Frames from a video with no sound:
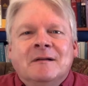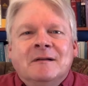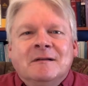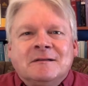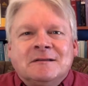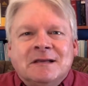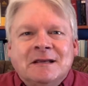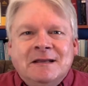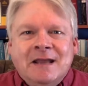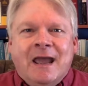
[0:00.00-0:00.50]

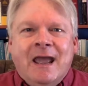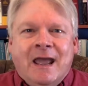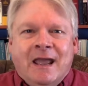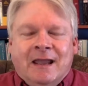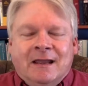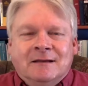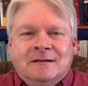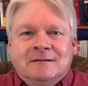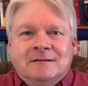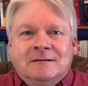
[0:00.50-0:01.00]

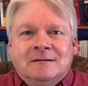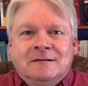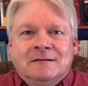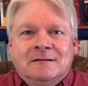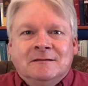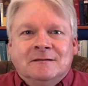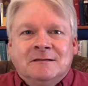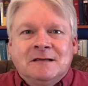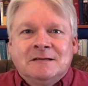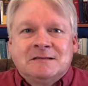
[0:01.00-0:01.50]
today.
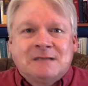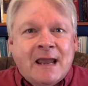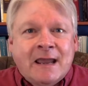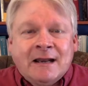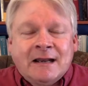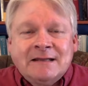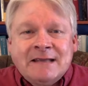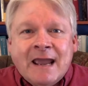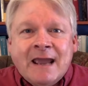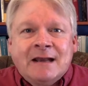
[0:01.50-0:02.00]
Just take
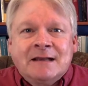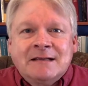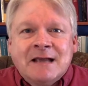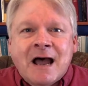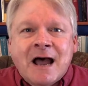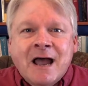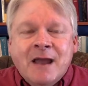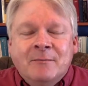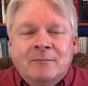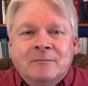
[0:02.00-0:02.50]
it a day at a
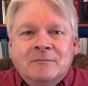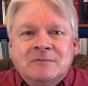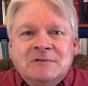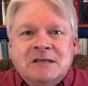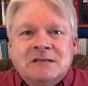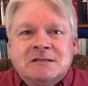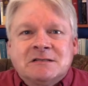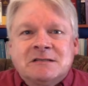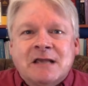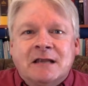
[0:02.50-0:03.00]
time.
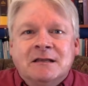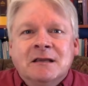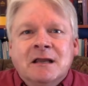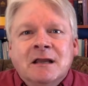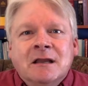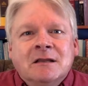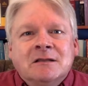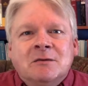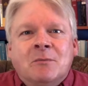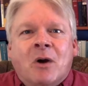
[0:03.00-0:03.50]
Jesus said,
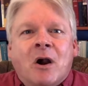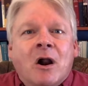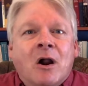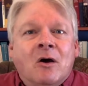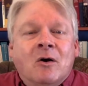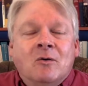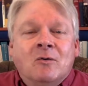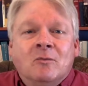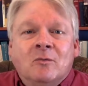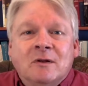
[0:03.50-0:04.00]

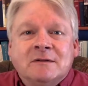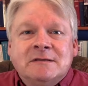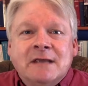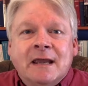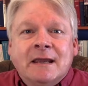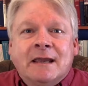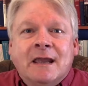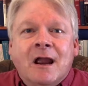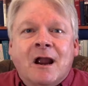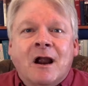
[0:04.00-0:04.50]
tomorrow will
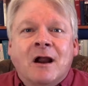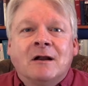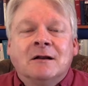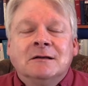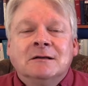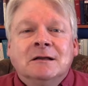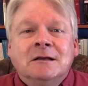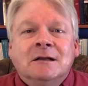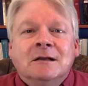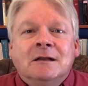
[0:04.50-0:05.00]
take care
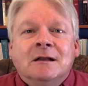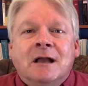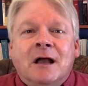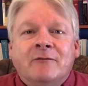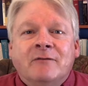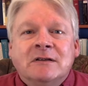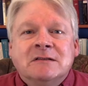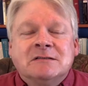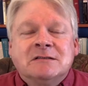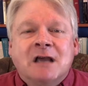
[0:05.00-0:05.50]

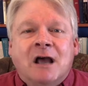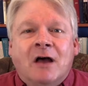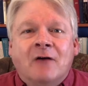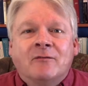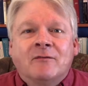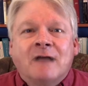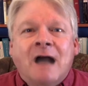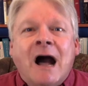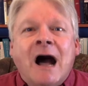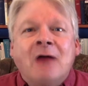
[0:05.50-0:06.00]
of
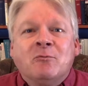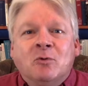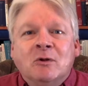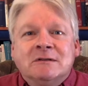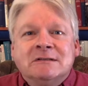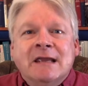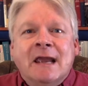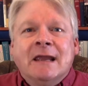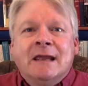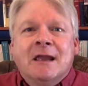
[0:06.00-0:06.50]
itself. God
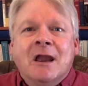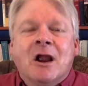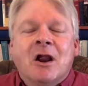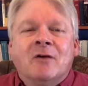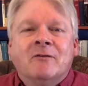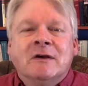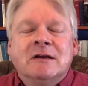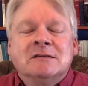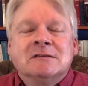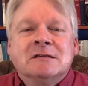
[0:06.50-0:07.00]
will take care
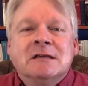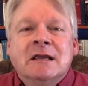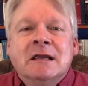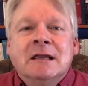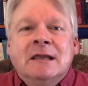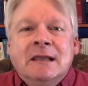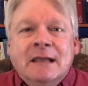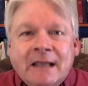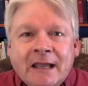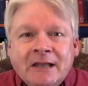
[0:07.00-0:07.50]
of us
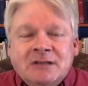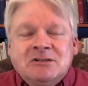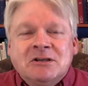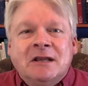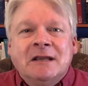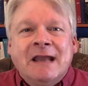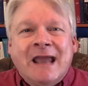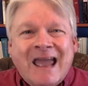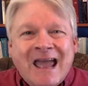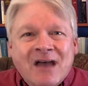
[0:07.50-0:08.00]
each
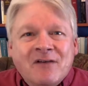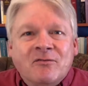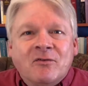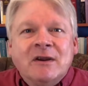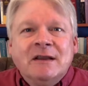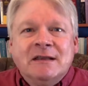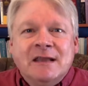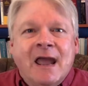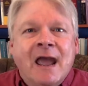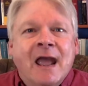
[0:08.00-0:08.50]
and
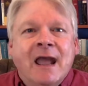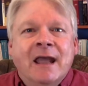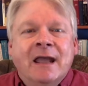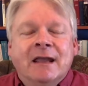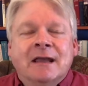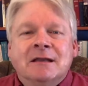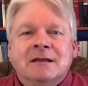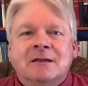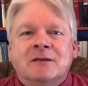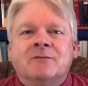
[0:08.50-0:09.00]
every day
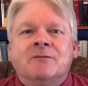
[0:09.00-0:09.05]
into the